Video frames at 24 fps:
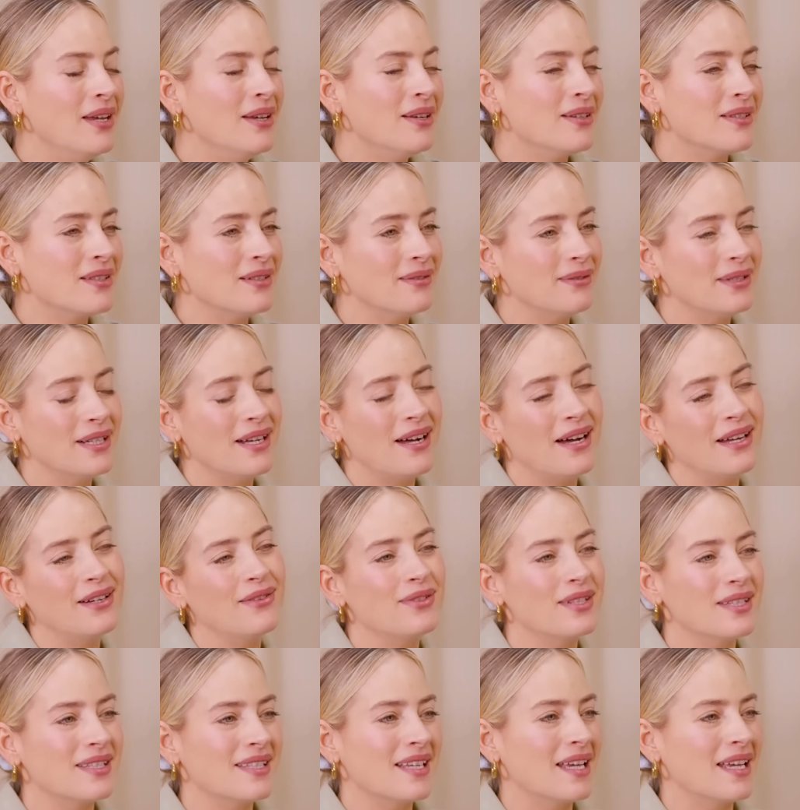So we're kind of
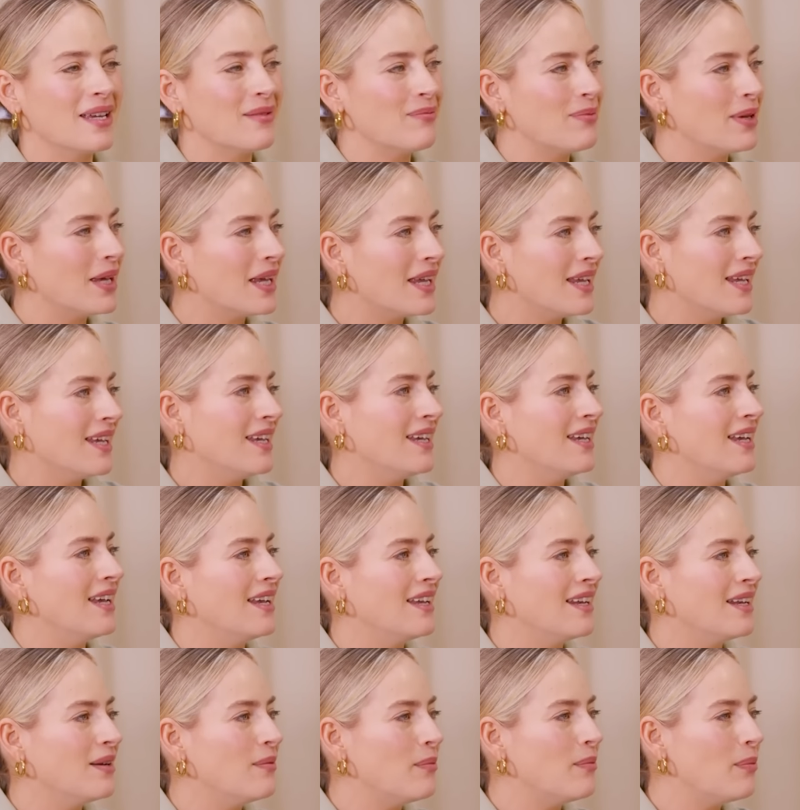just
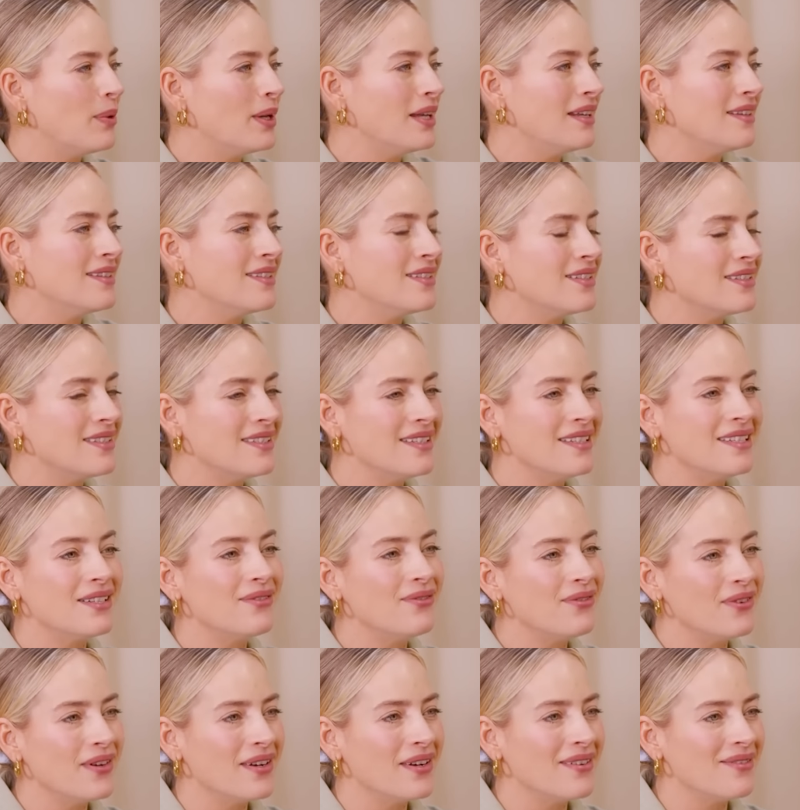picking, but it's just a
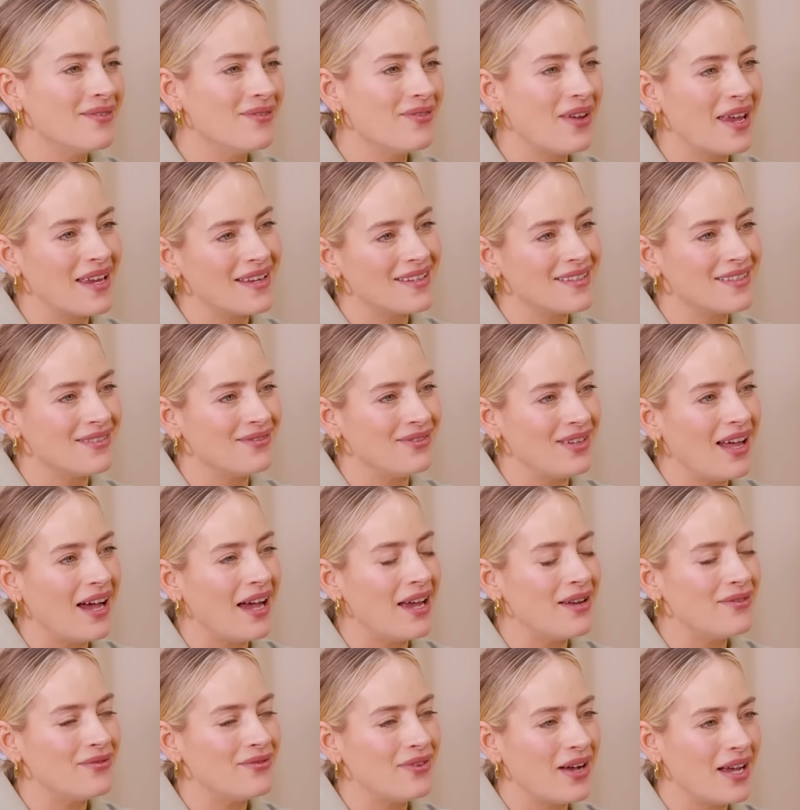different phase of
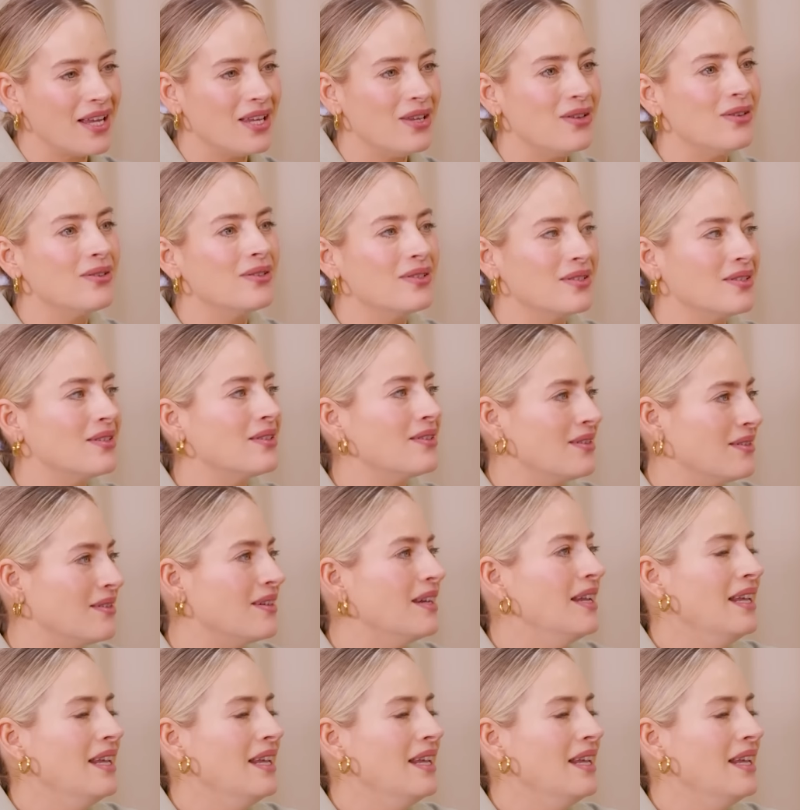life. Yeah. I used to